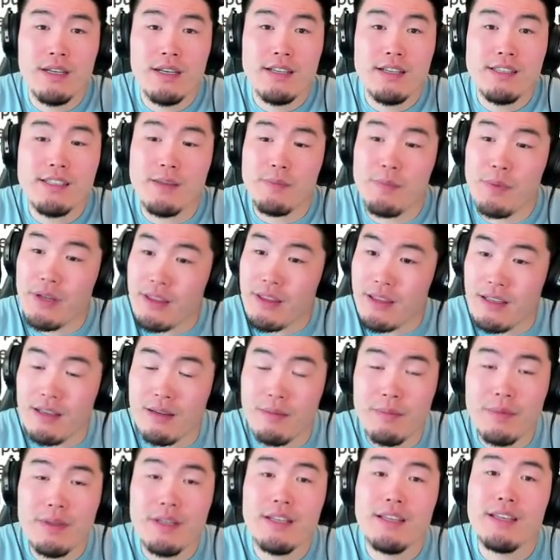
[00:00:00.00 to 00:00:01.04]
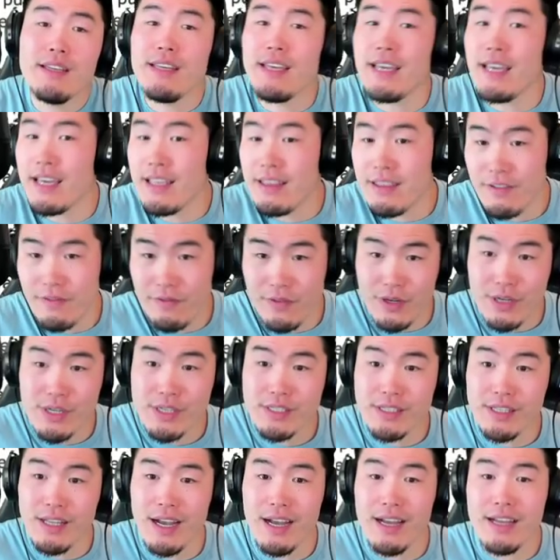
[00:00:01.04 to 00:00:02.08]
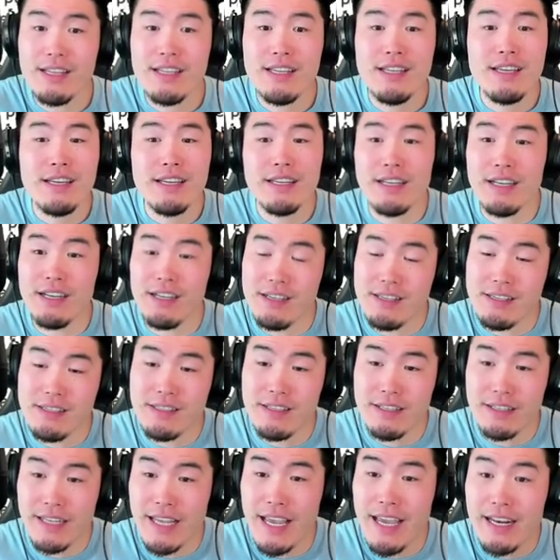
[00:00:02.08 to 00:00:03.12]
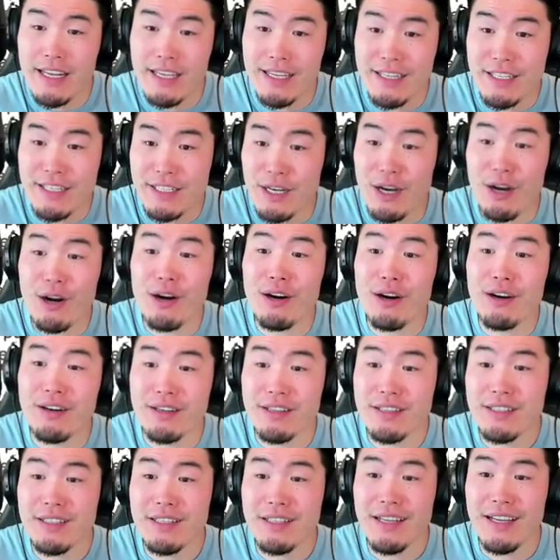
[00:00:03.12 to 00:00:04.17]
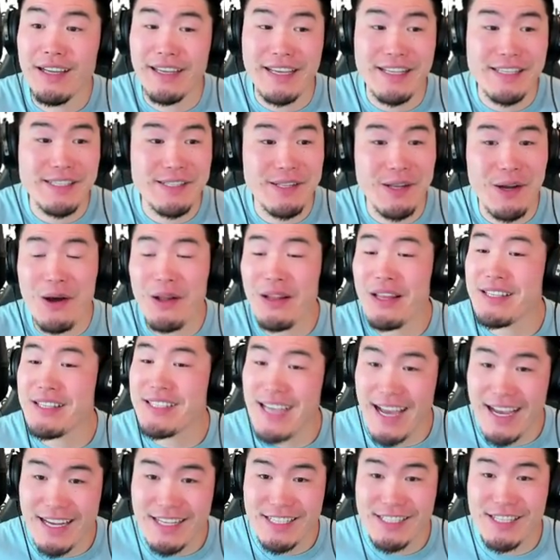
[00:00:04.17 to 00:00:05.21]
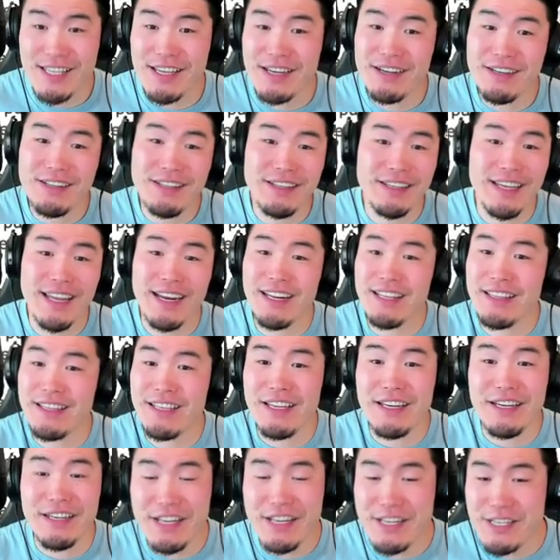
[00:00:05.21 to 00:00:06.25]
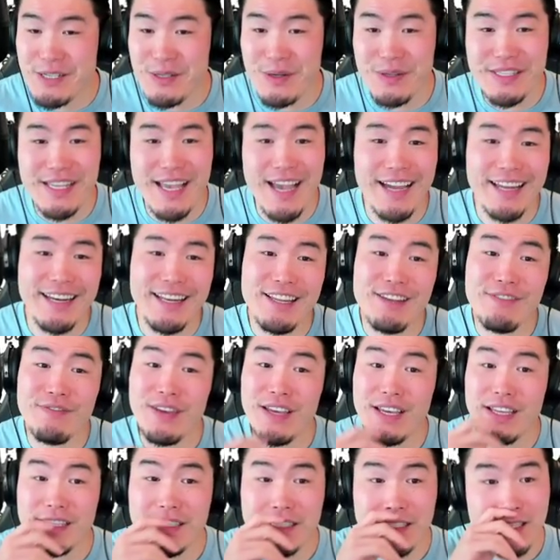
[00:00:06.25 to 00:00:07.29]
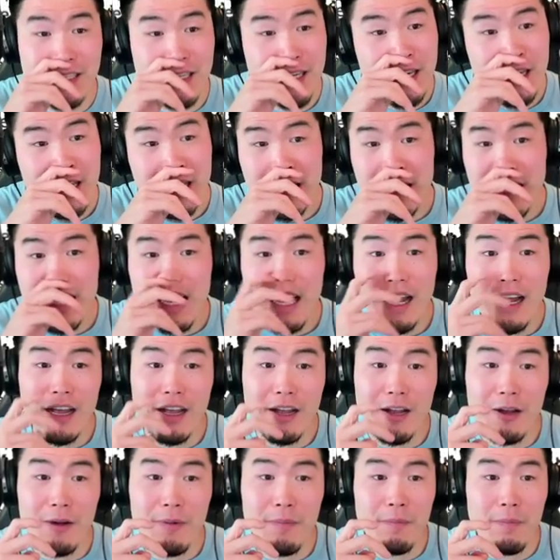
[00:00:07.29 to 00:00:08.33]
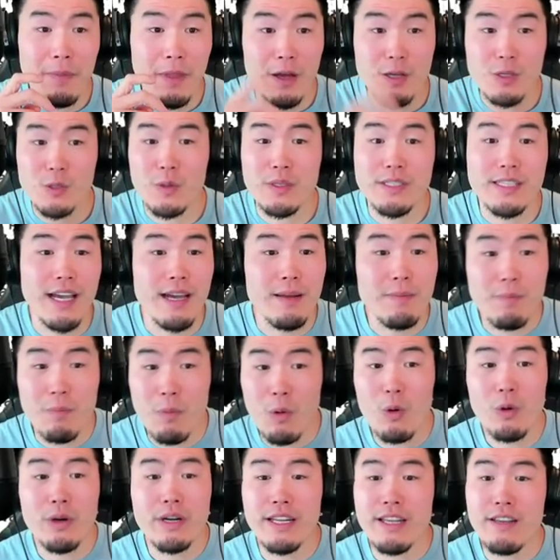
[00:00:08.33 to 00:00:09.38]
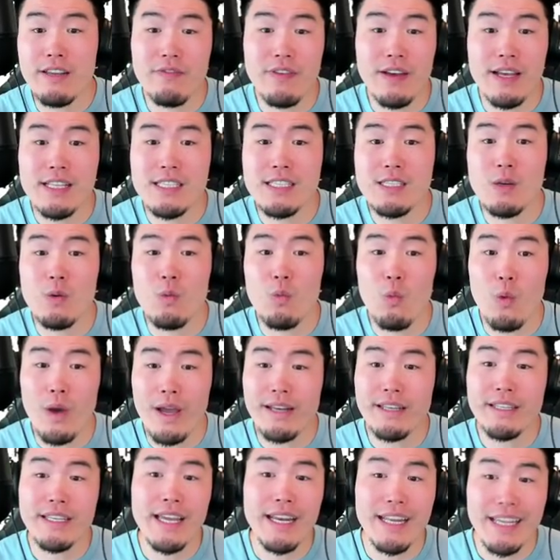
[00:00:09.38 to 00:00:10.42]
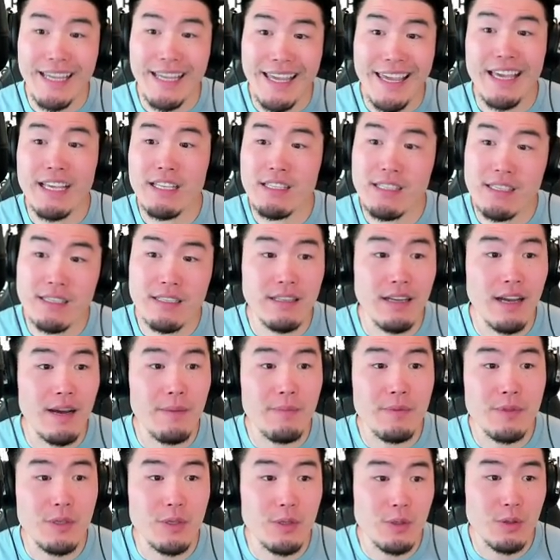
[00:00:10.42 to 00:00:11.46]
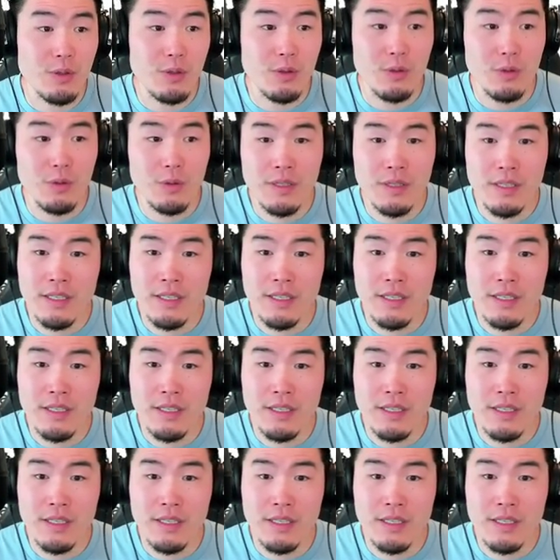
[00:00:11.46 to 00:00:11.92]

to put them in the first slot because they're getting guard against all attacks there. They're getting the additional attack defense. Um, also a ton more defense when getting hit, up to